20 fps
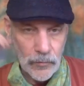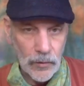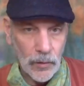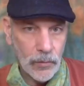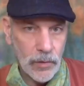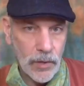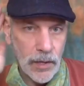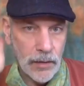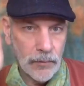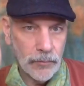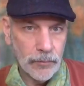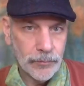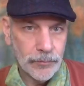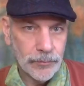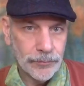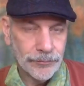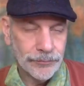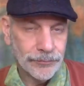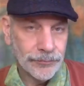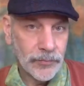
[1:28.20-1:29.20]
Okay.
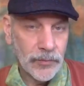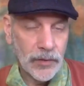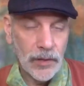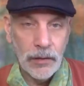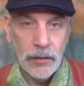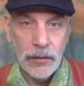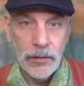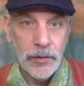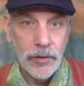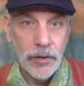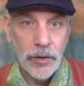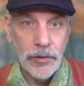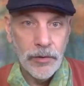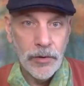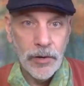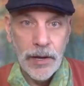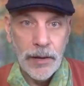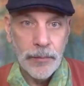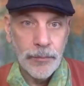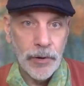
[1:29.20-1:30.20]
You know,
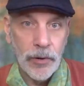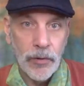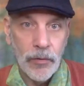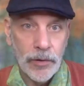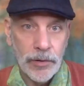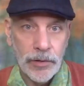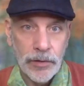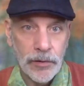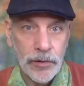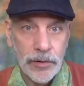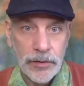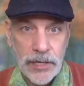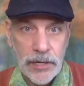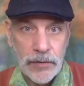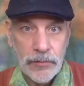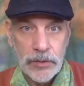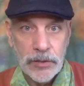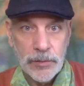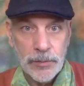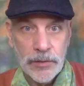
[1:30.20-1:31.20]
you're Capricorn. You're going to
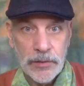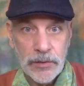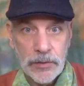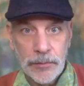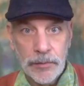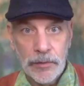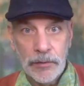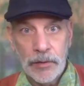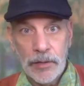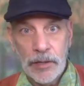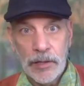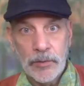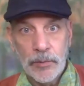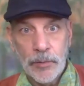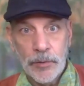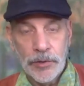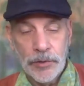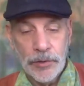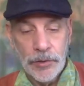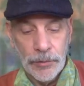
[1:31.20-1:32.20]
take responsibility. That's
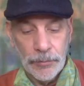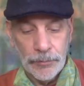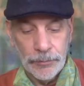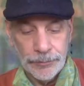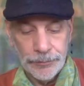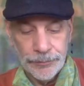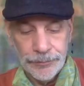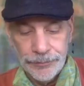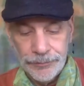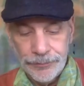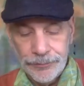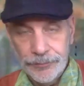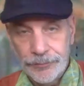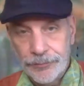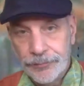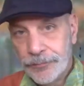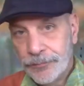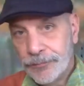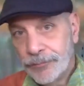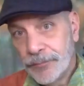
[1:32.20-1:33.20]
what you do.
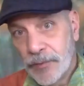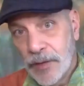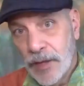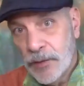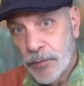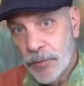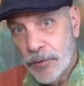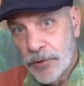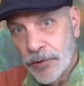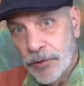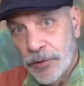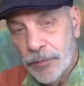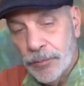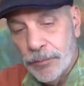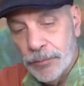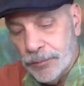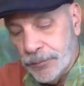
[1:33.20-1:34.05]
That's what you do.